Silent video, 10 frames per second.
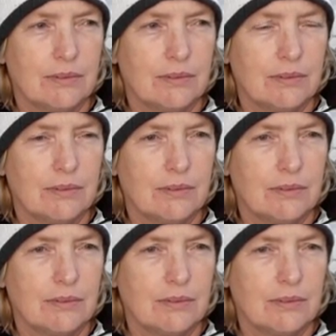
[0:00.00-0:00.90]

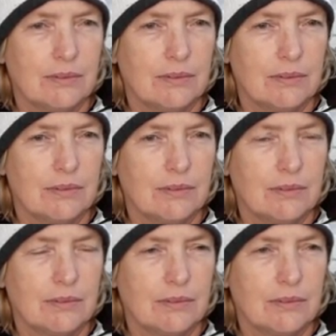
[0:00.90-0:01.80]

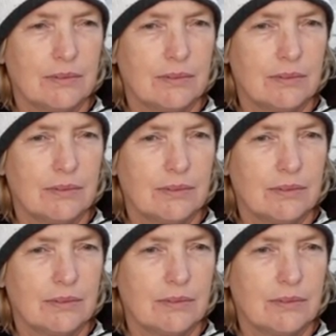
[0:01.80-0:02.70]

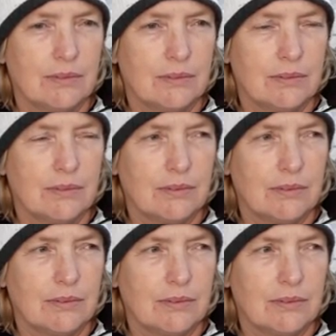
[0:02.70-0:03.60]

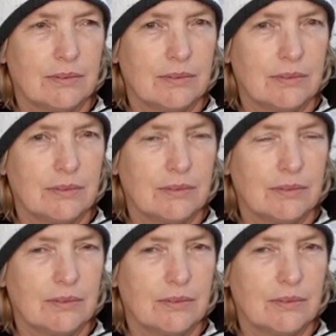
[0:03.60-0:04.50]

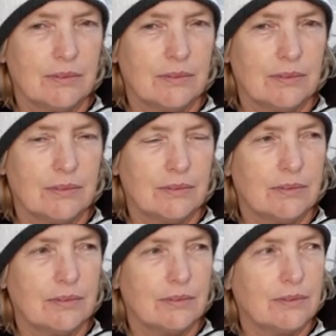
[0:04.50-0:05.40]

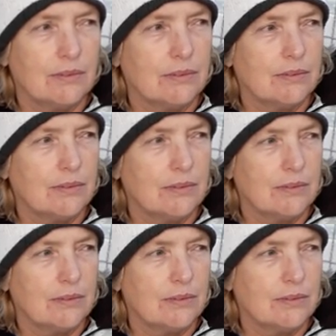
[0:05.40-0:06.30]

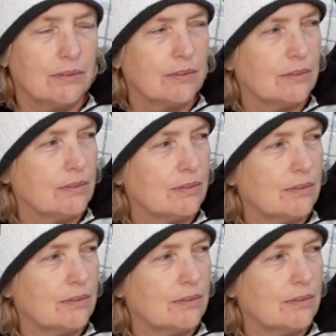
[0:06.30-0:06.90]
(silent)